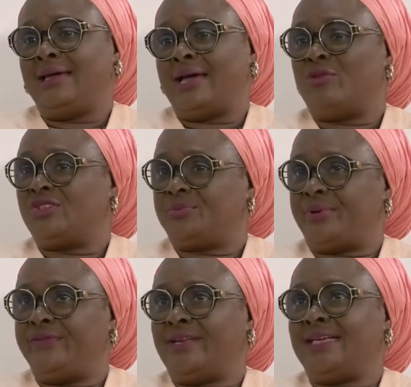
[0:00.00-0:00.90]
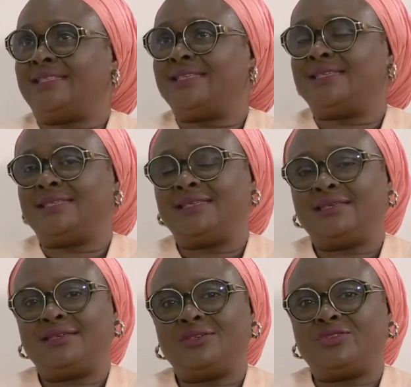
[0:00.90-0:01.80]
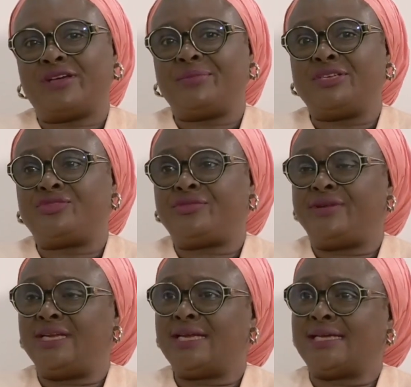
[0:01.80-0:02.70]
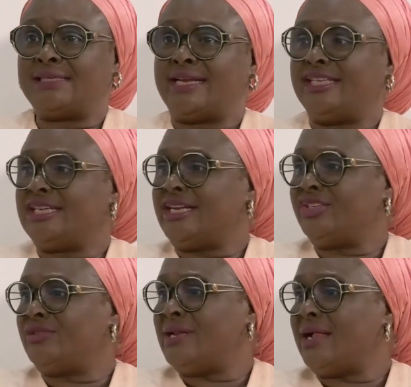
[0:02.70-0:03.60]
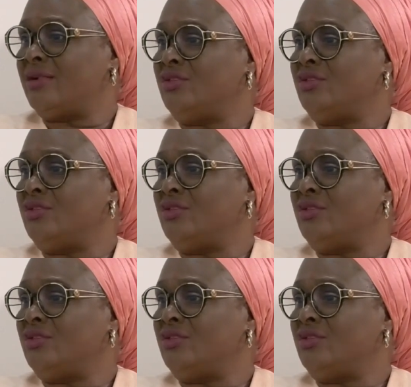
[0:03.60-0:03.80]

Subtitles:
I was privileged to have been trained as an international